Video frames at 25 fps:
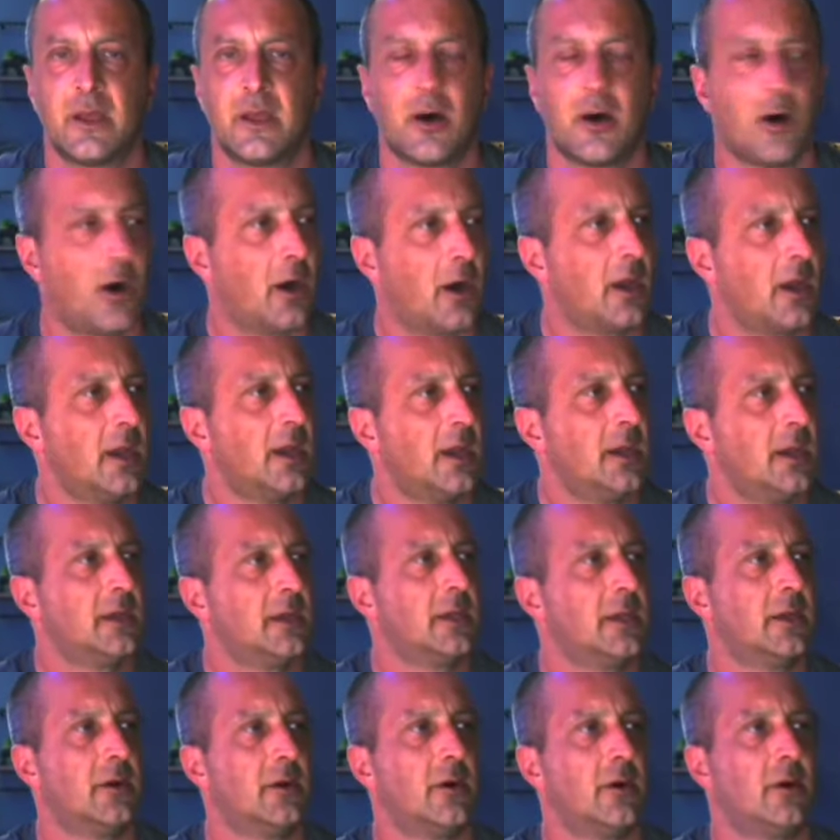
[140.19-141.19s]
or,
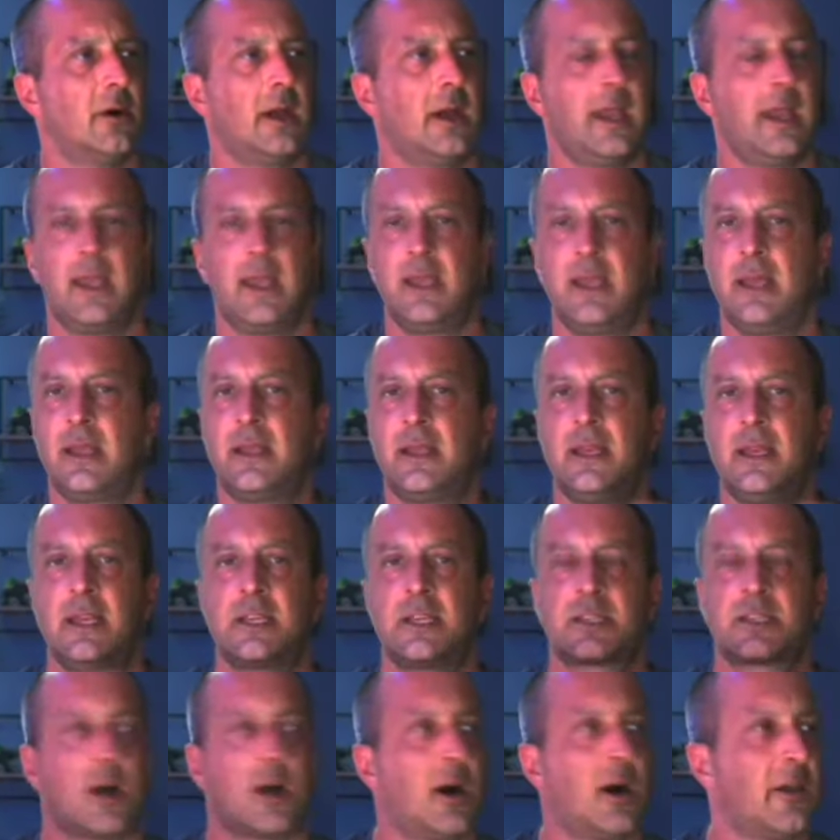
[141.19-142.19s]
you know, any of
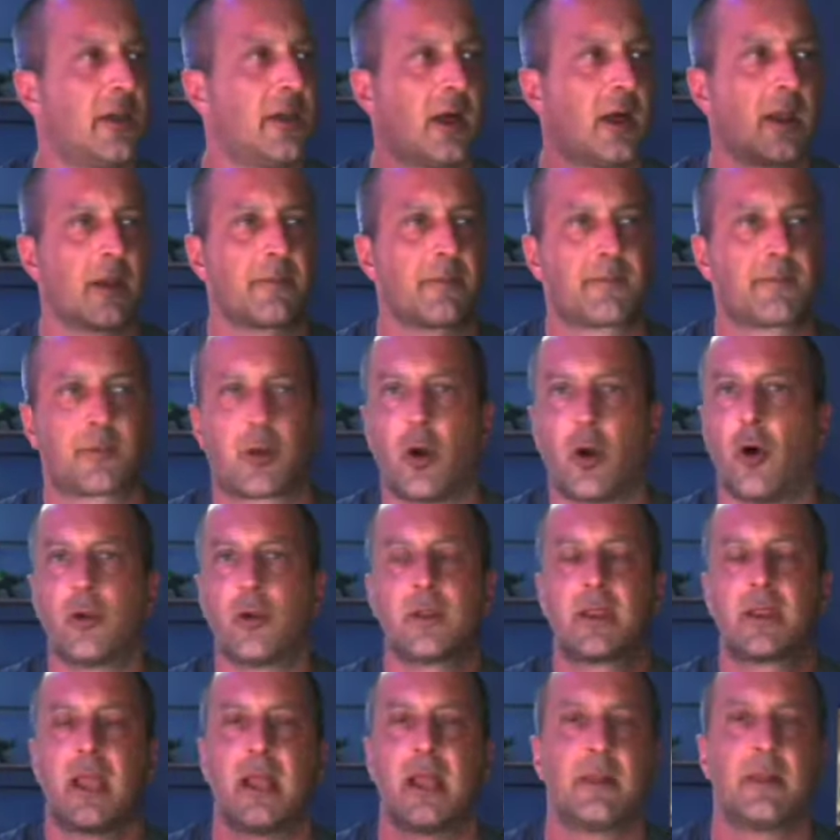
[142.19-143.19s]
these other
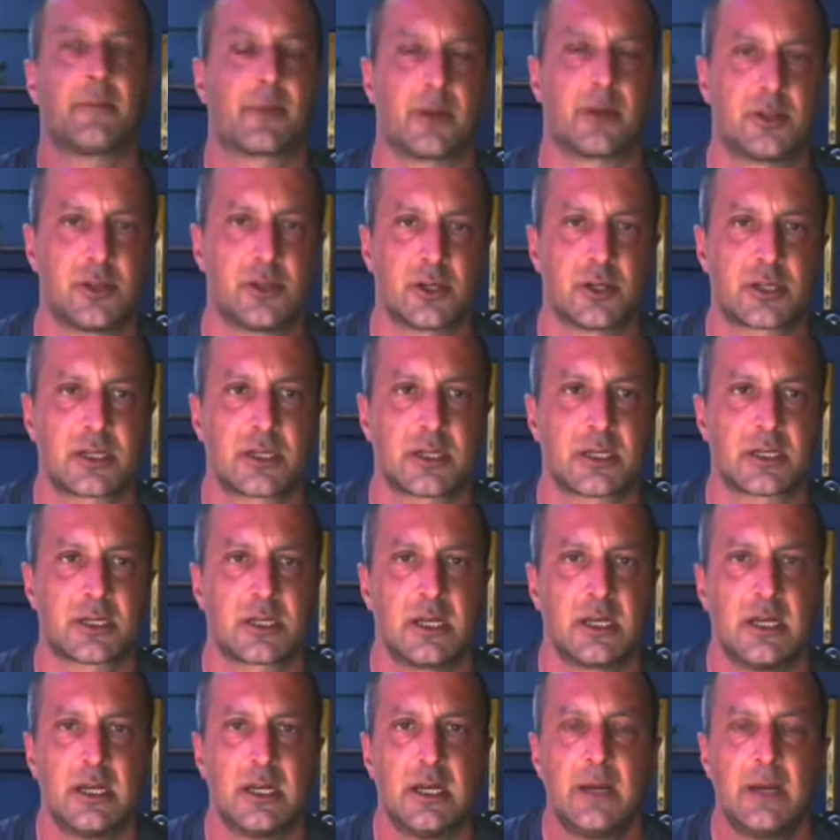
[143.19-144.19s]
content
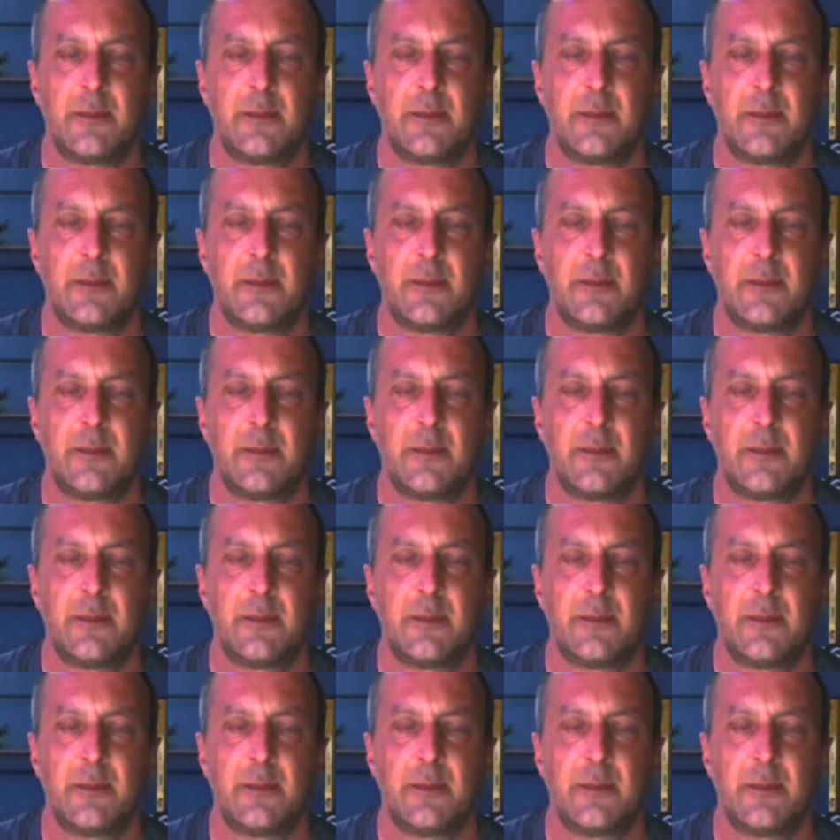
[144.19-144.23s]
producers,